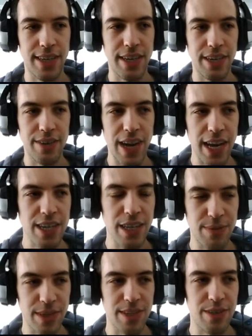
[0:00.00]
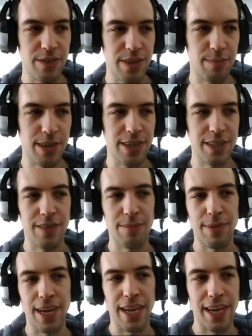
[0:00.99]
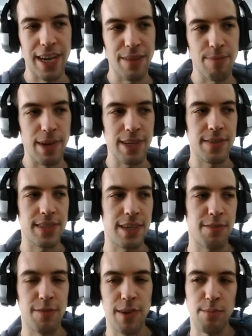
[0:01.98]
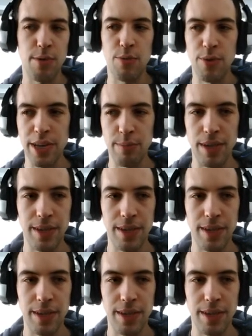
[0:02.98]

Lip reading: and you actually want to do that because it again makes the stuff way more readable.